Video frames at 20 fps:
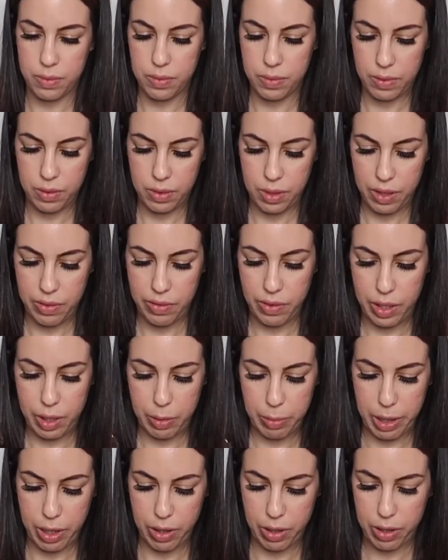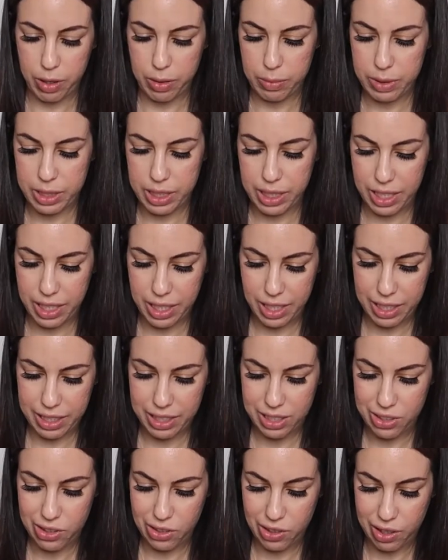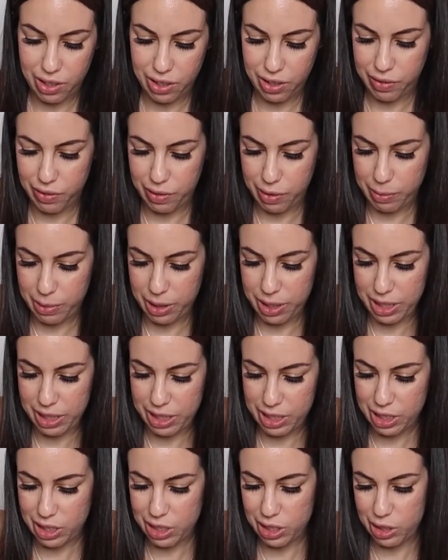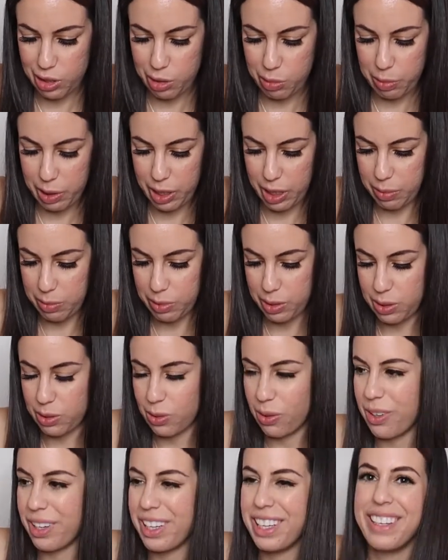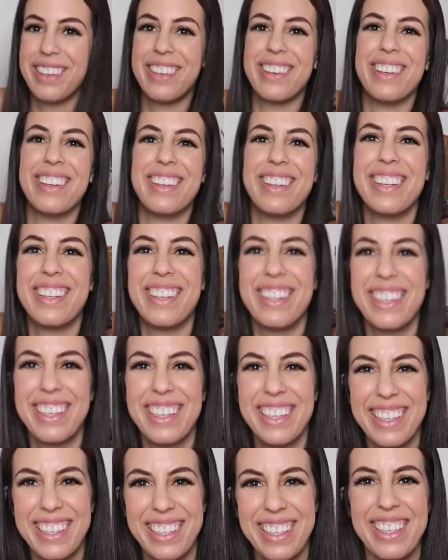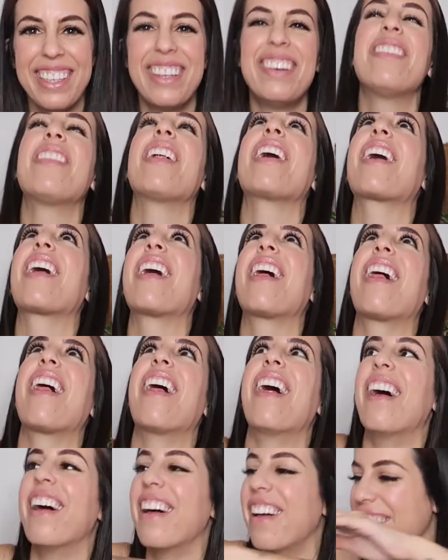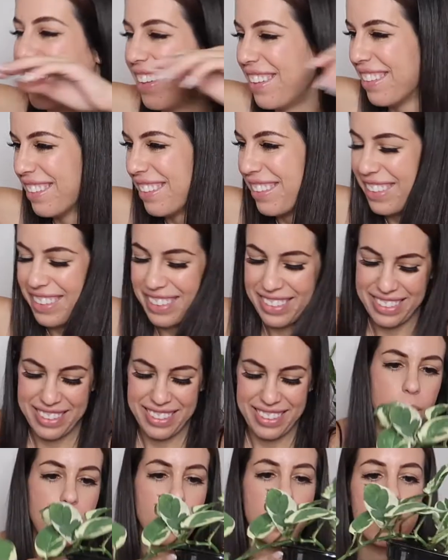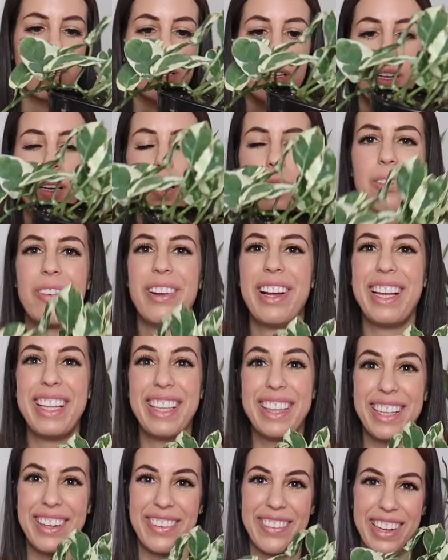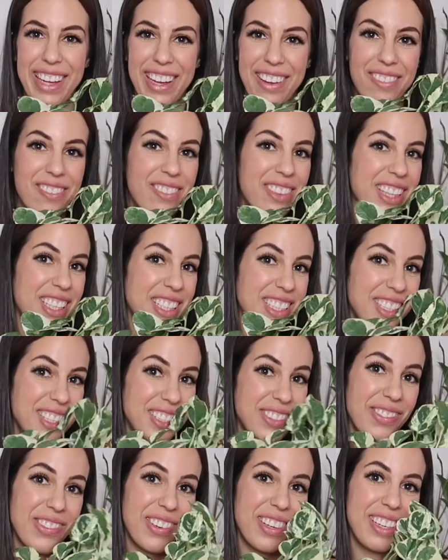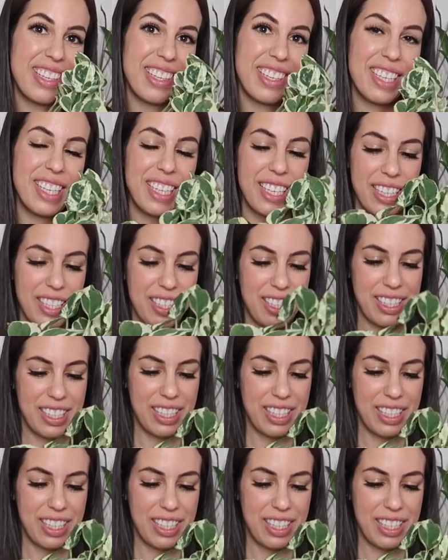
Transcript: I feel like my arm's gonna get strong from all this scooping up soil. Like, ah. All right, there we have this one.